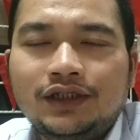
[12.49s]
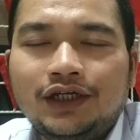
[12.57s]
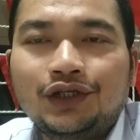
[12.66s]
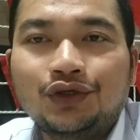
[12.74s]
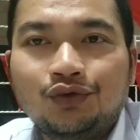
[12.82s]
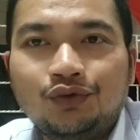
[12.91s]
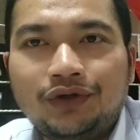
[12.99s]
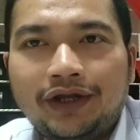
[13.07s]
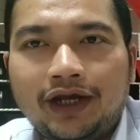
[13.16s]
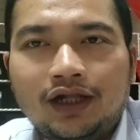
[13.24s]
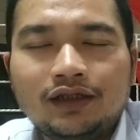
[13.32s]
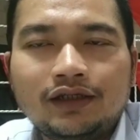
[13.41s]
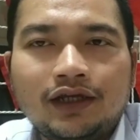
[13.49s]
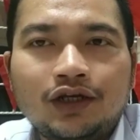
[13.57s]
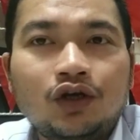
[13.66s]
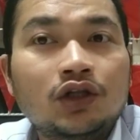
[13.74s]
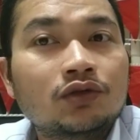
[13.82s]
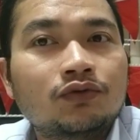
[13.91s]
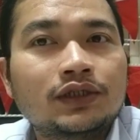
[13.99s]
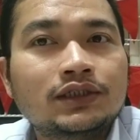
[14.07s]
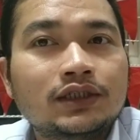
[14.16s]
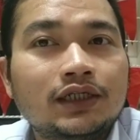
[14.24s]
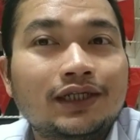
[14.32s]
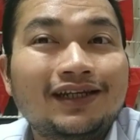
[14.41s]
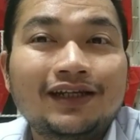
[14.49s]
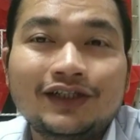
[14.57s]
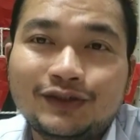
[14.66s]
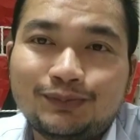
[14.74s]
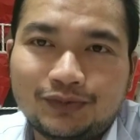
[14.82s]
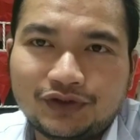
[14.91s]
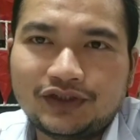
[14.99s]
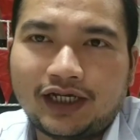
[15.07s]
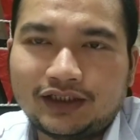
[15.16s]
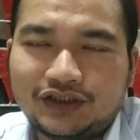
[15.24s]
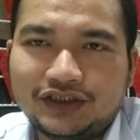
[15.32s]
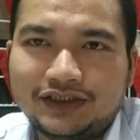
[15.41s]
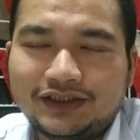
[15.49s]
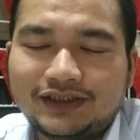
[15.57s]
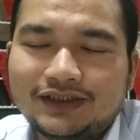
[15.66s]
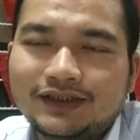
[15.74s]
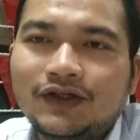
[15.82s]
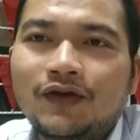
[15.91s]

in good health, and always in His protections.